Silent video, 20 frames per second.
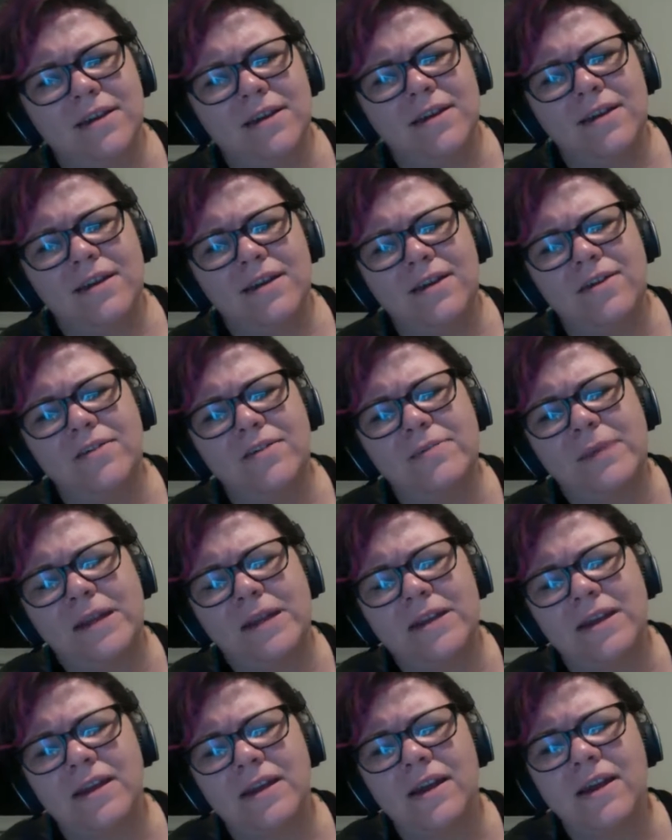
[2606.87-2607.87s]
Here's my
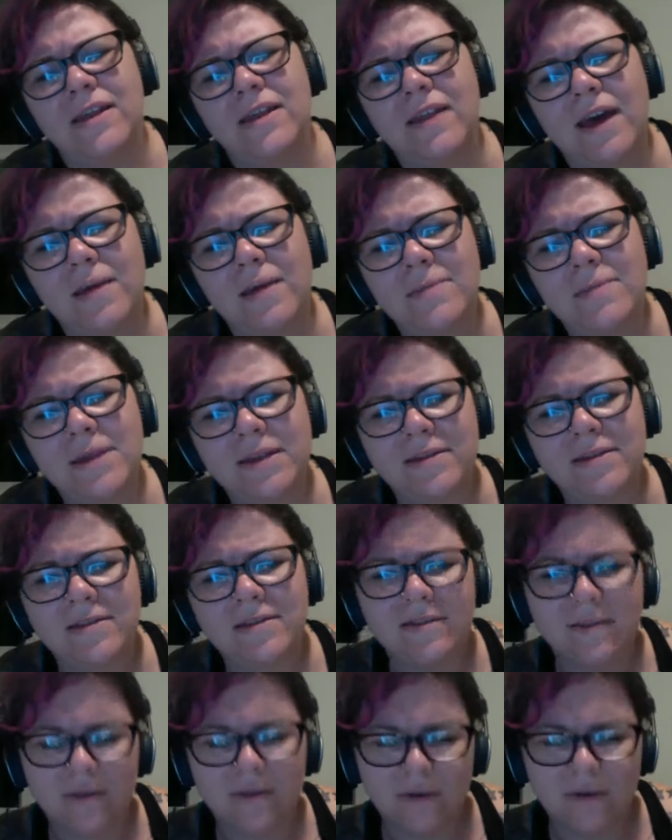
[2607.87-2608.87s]
data. That makes
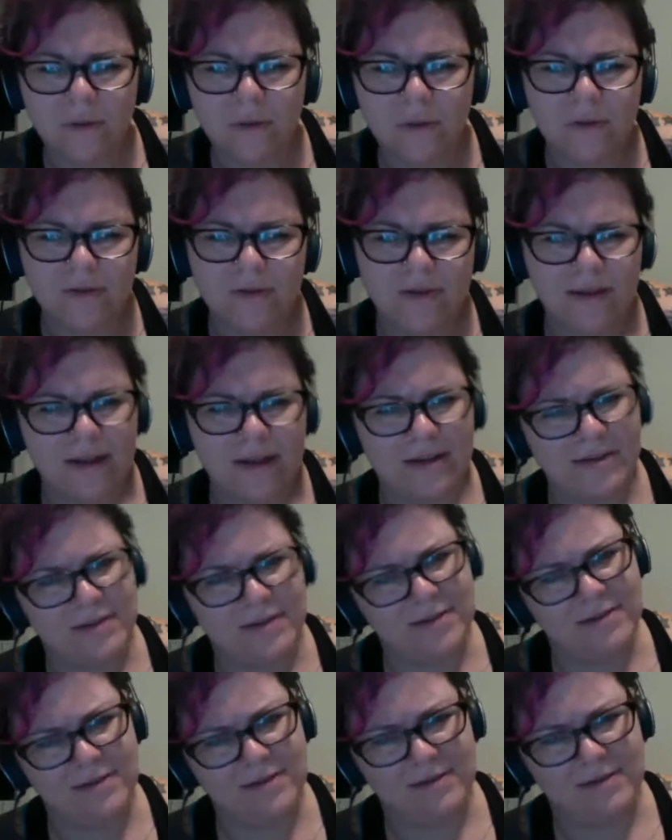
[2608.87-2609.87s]
0%
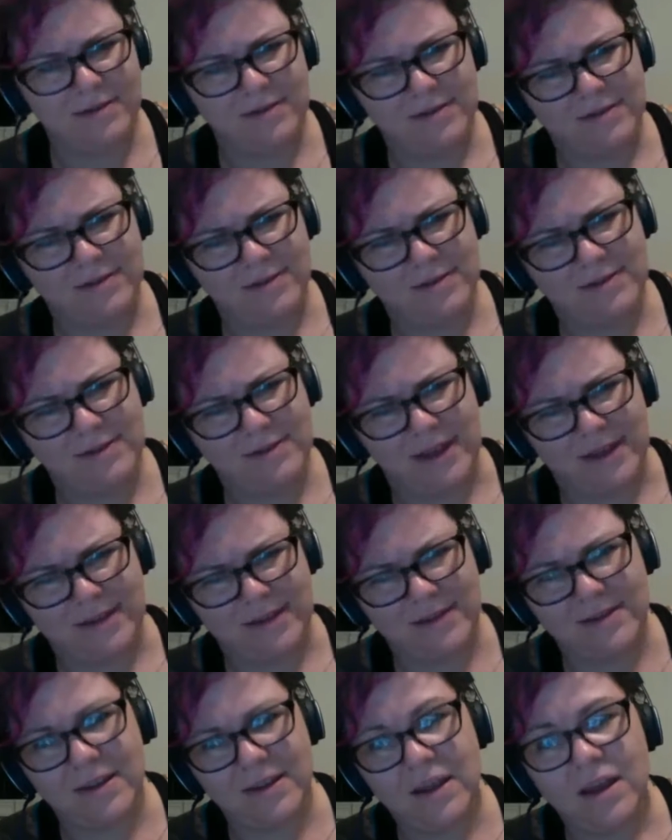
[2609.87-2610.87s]

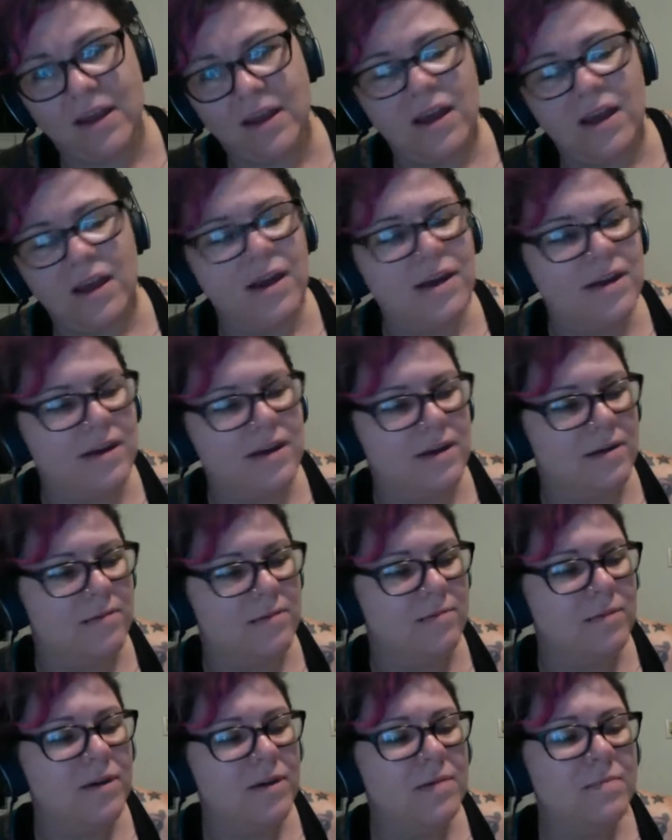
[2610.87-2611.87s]
sense.
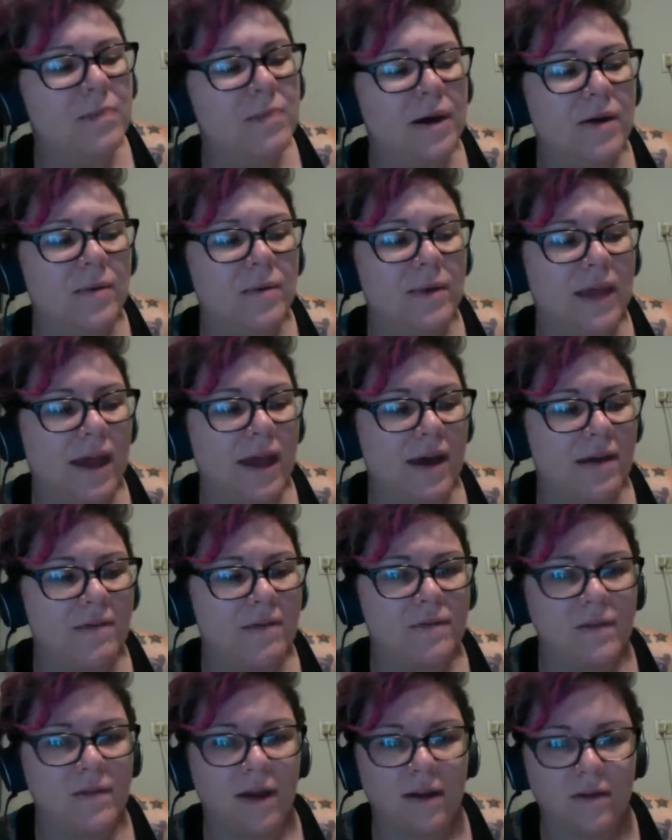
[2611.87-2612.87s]
But we have
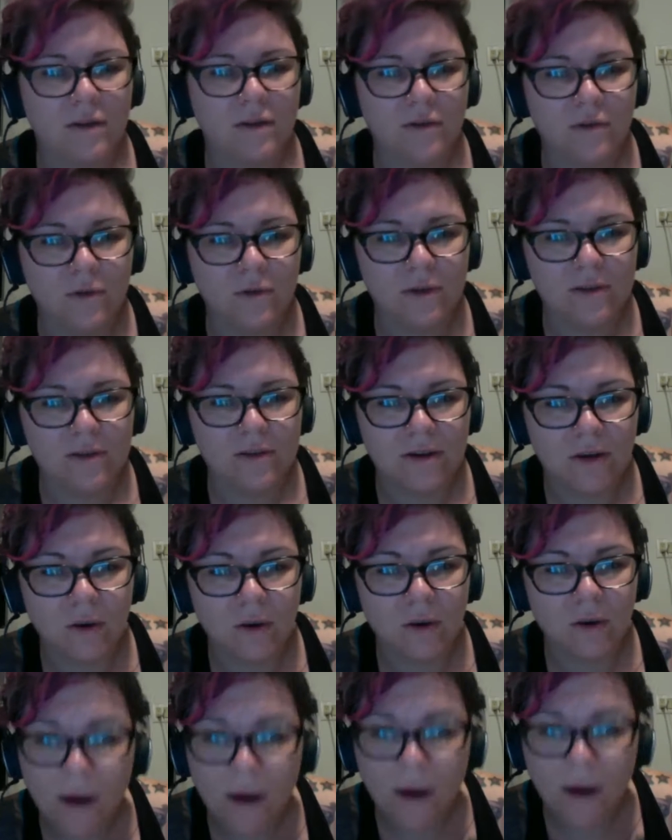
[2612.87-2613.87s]
Dr. Julie Searle
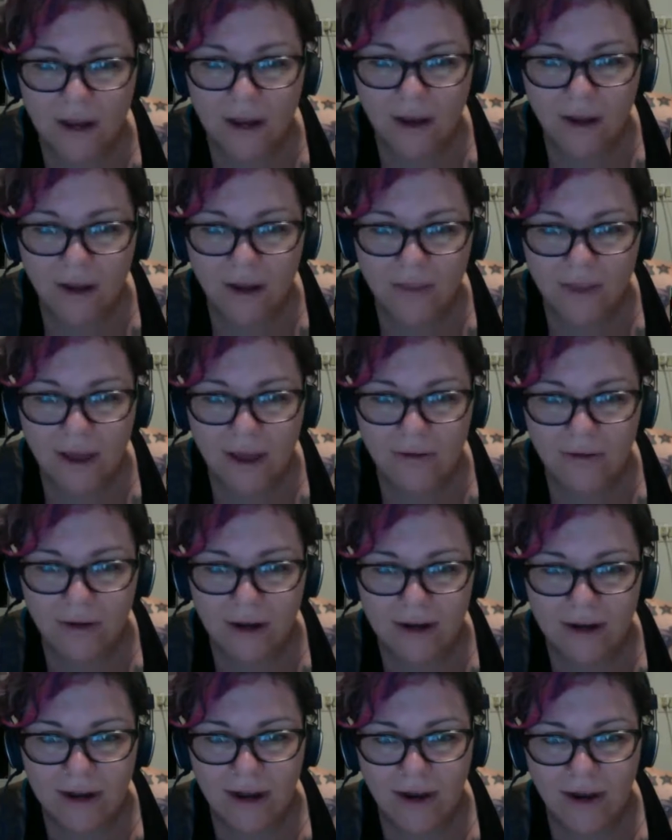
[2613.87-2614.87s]
working on that
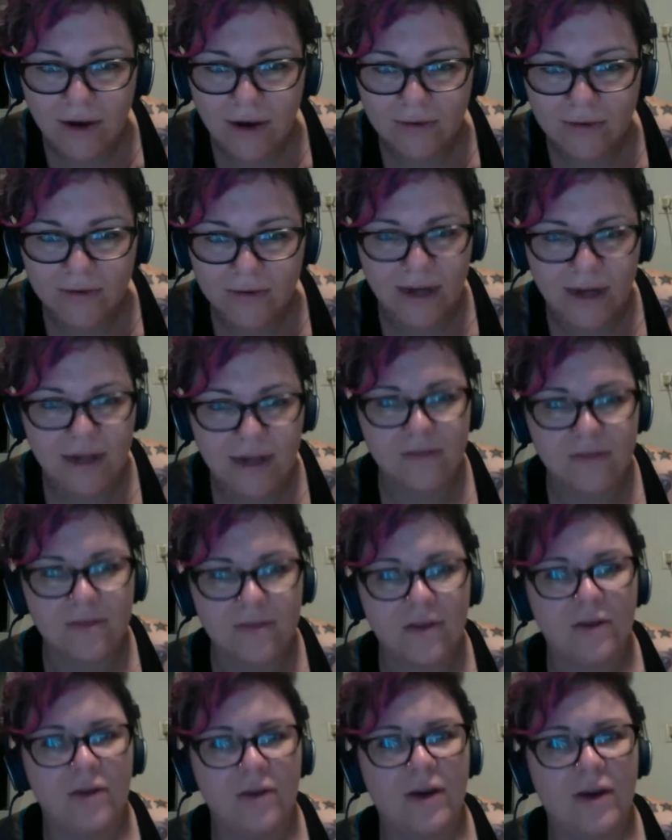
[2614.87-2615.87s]
right now, right? Mm-hmm.
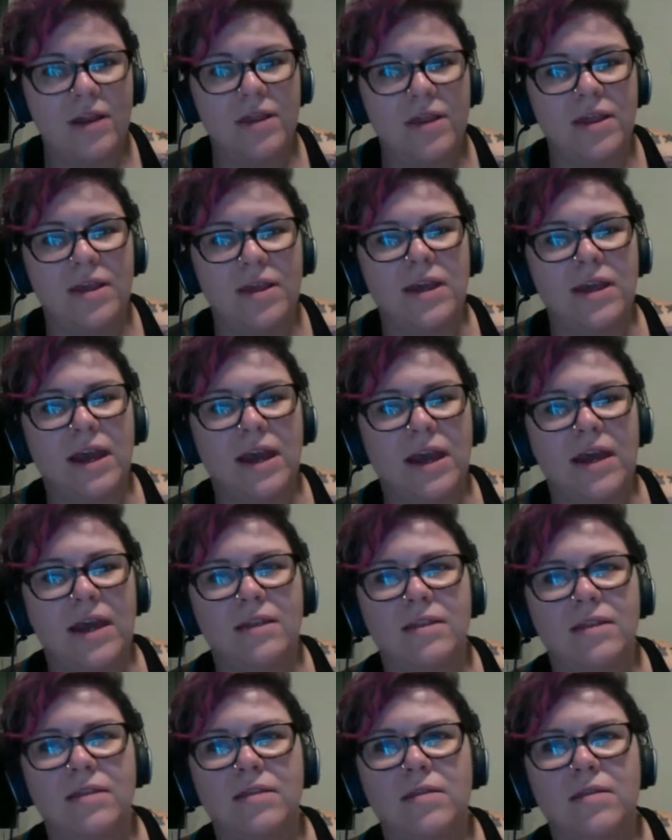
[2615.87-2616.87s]
So I think at
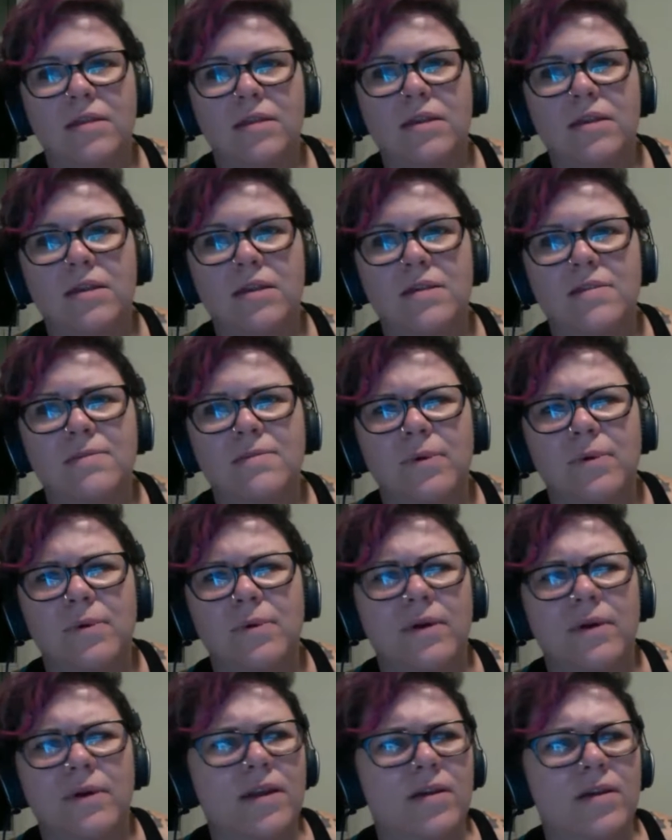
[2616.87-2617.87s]
this
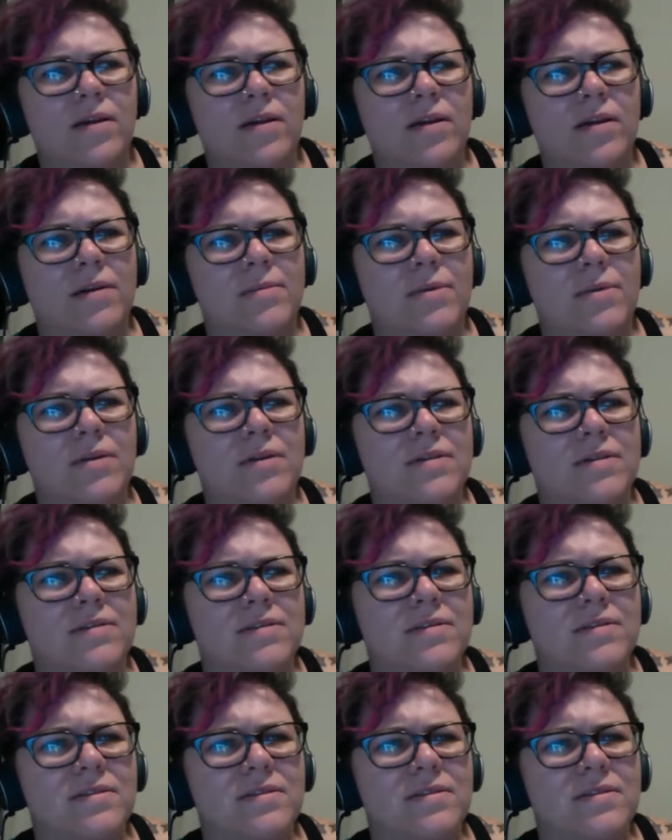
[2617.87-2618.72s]
point, her number is,